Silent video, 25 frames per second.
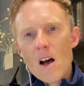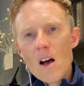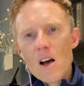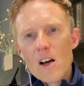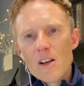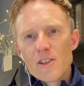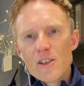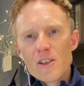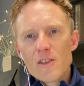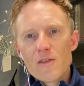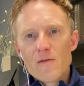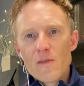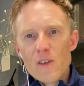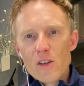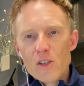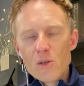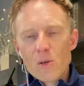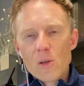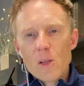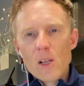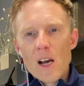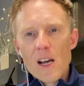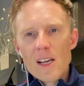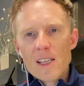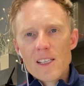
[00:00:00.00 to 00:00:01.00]
just
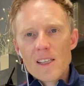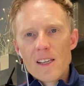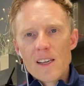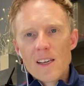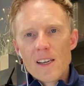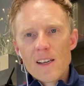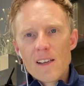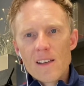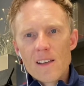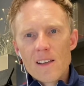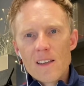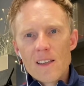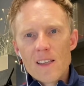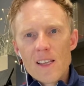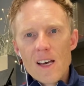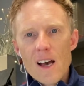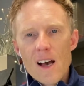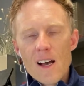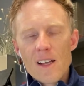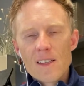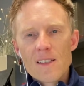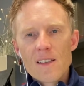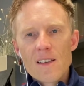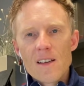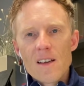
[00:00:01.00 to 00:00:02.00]
visualizing
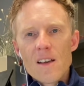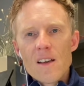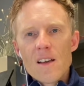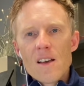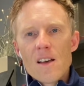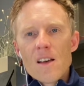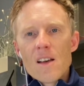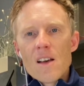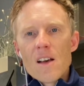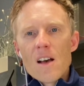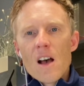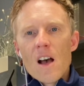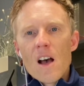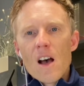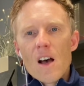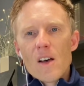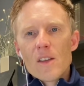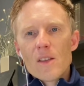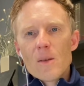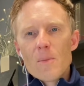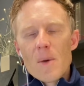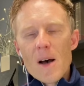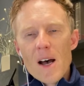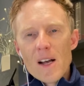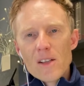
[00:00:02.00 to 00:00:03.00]
that
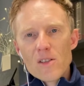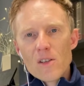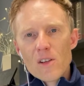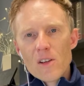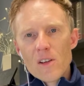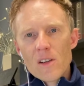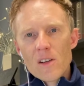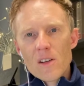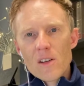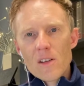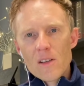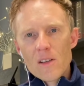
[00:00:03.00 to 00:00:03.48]
the pattern